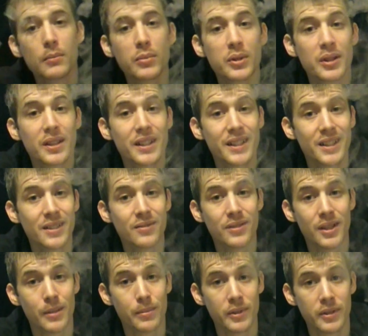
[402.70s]
Plenty of
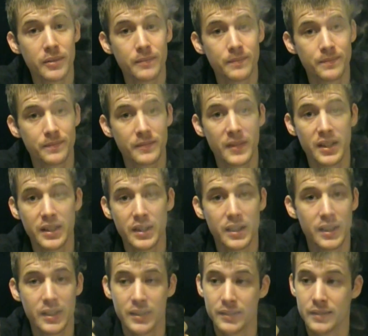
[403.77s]
vapor,
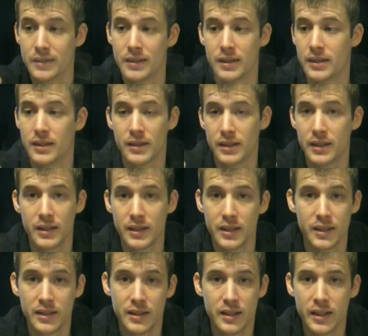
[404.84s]
and
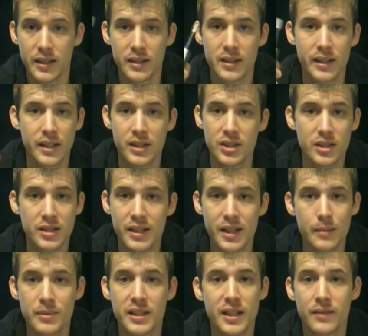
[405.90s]
it just
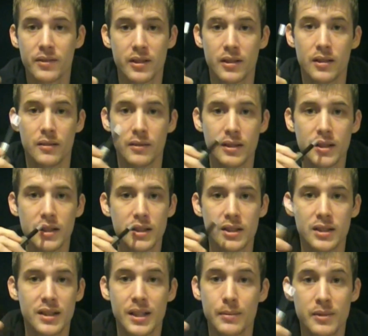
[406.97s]
keeps giving on,
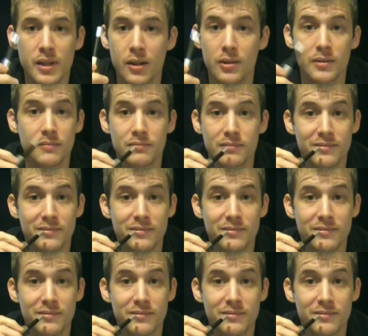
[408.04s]
just keeps going.